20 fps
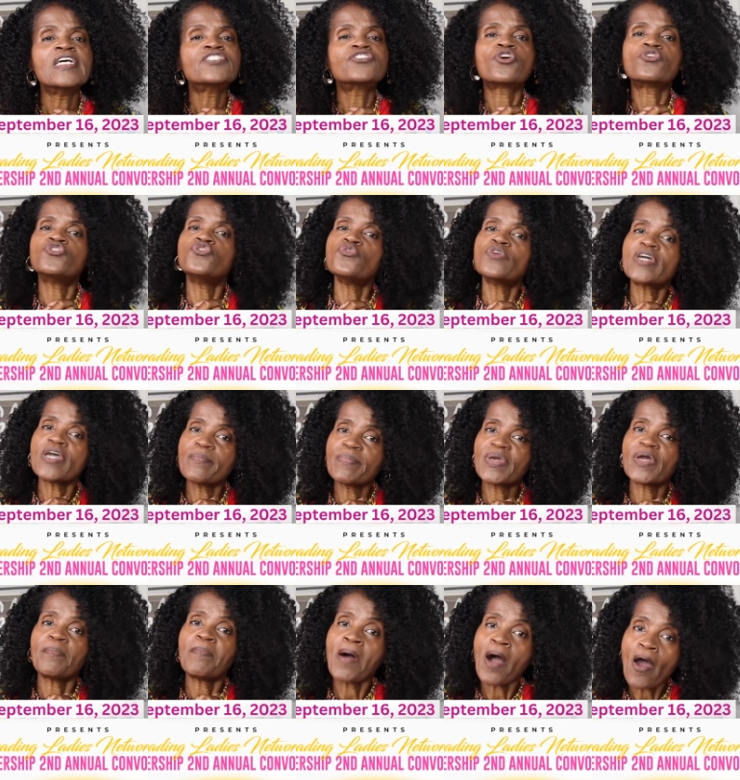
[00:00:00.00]
So you can
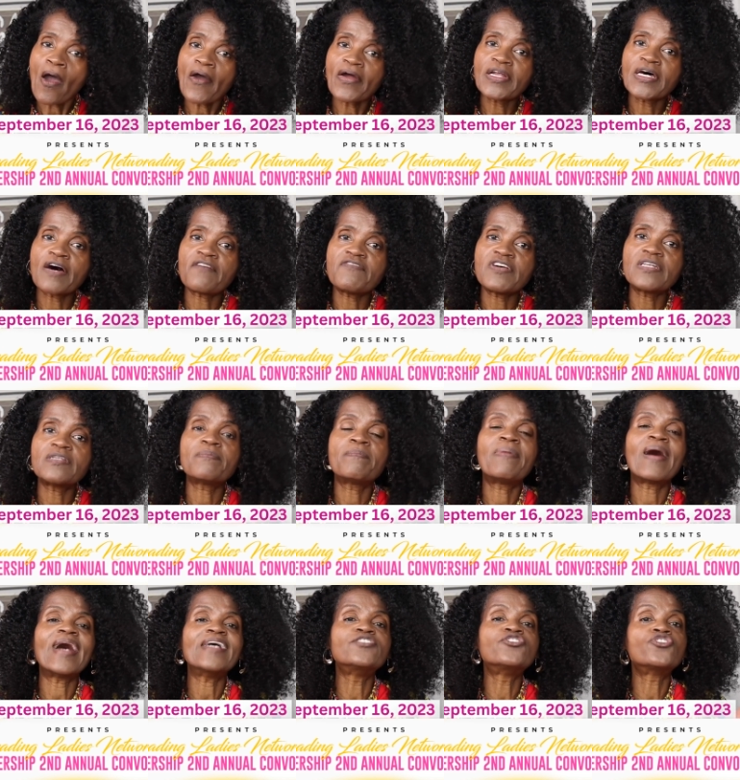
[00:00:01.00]
be a part of it
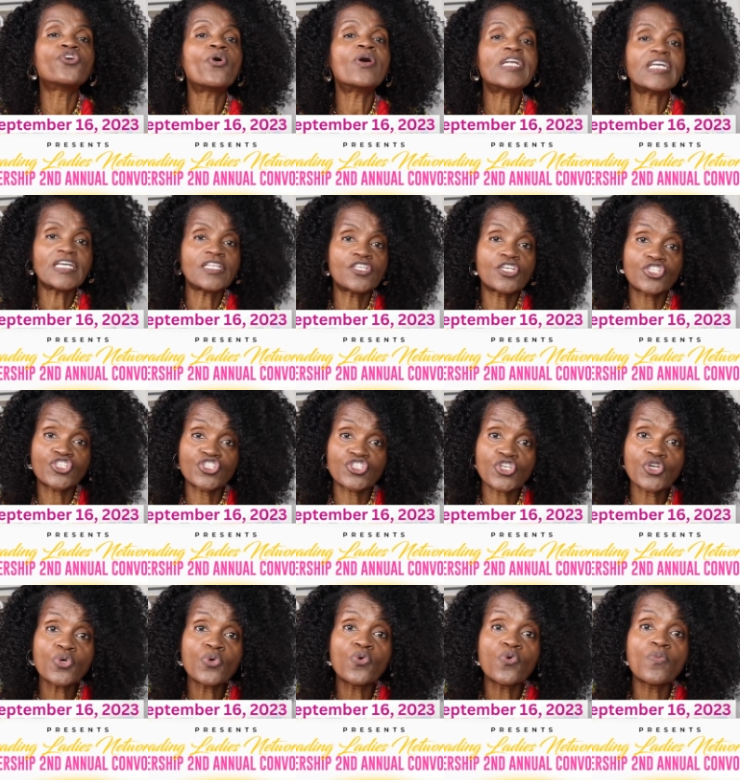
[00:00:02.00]
by joining the
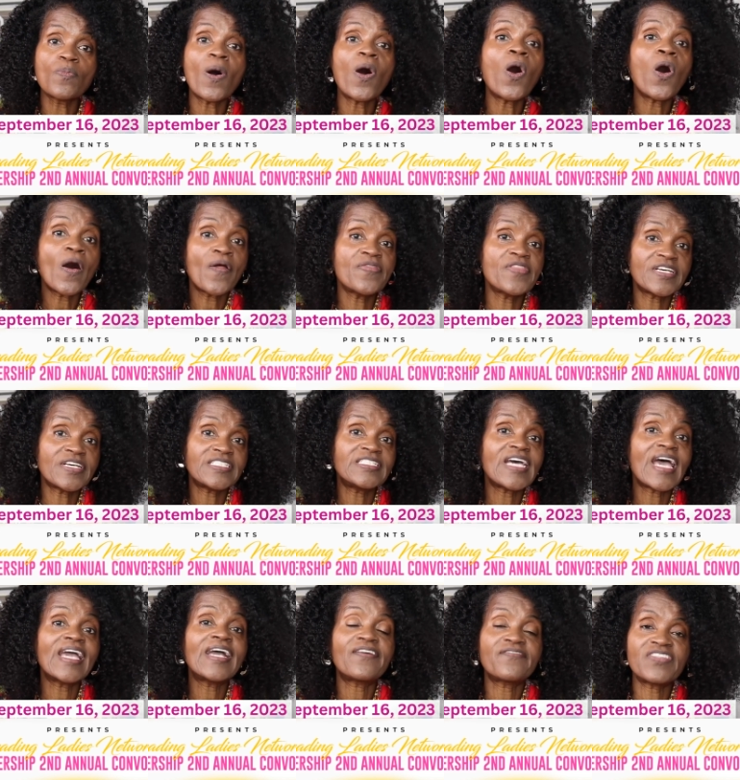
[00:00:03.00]
Zoom on the
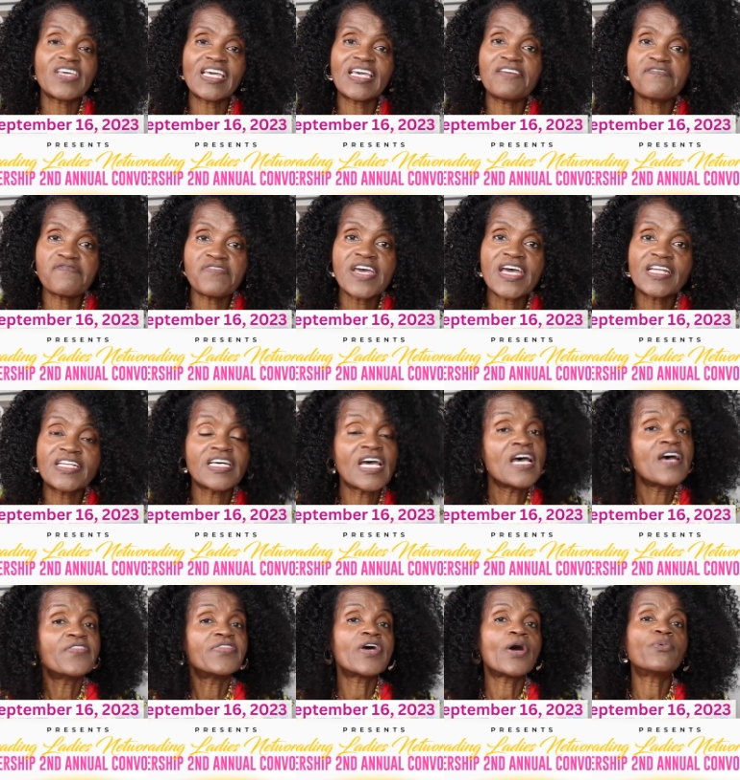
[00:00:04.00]
day of the event.
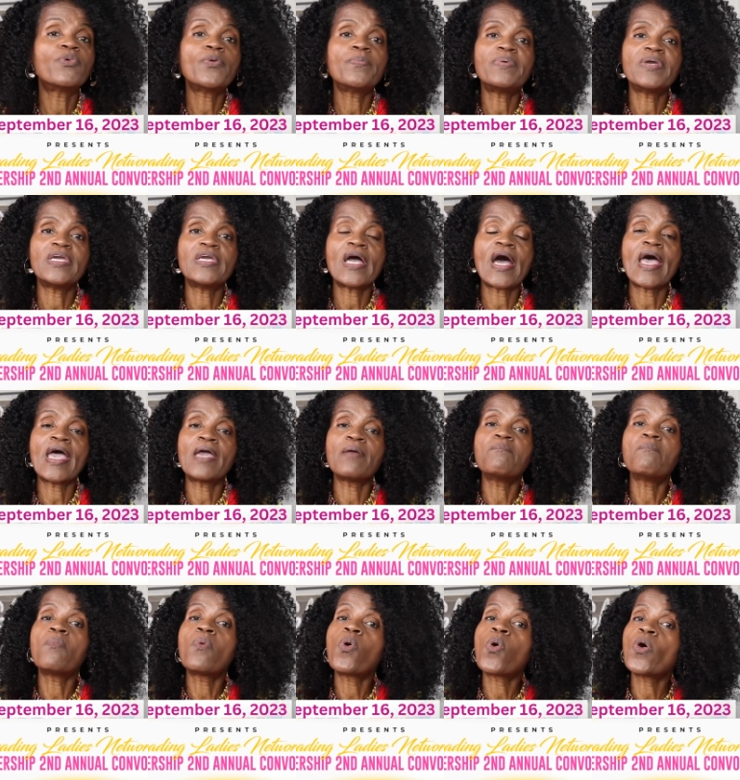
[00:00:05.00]
There will be a
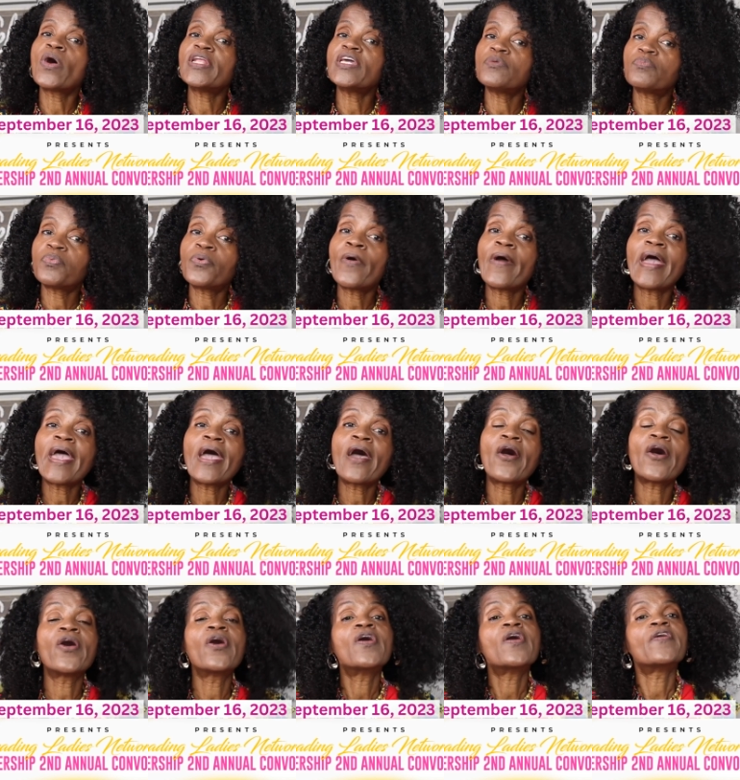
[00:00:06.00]
morning
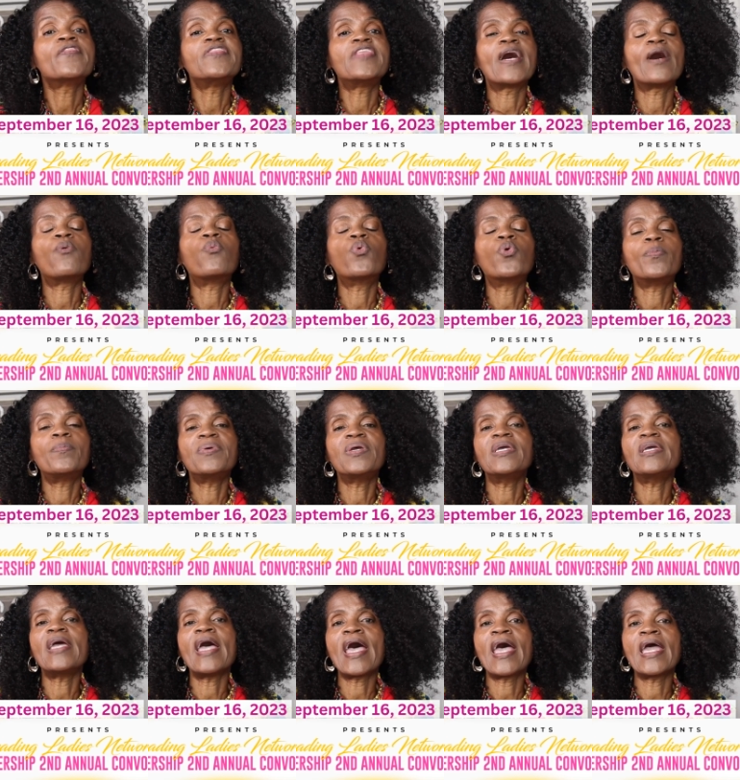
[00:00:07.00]
prayer, there will
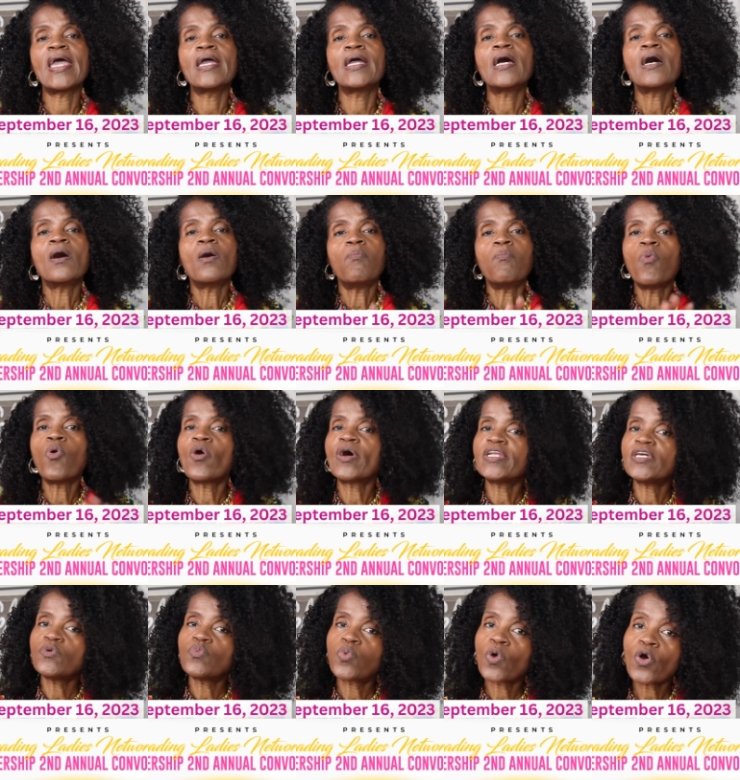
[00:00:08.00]
be a
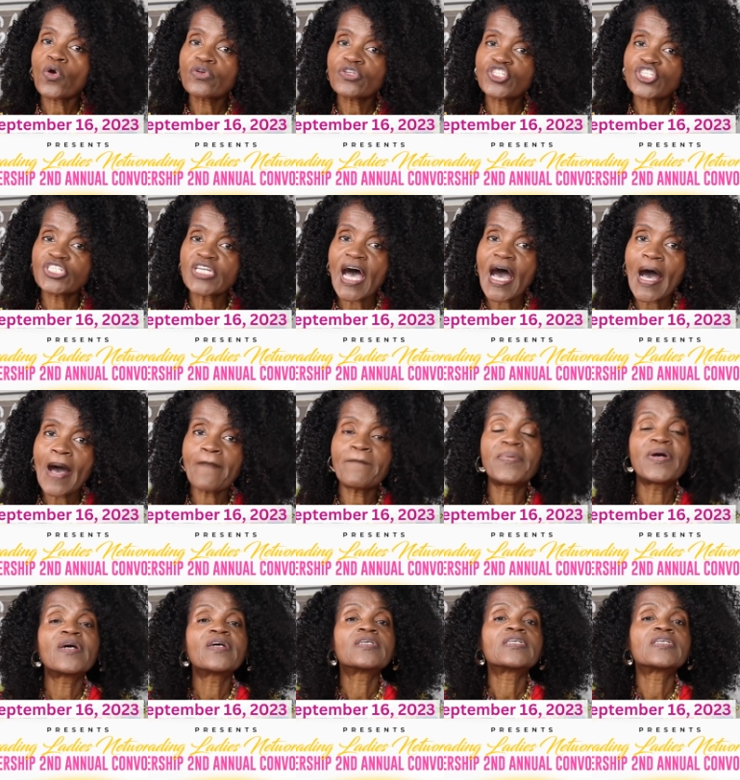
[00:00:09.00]
morning workshop,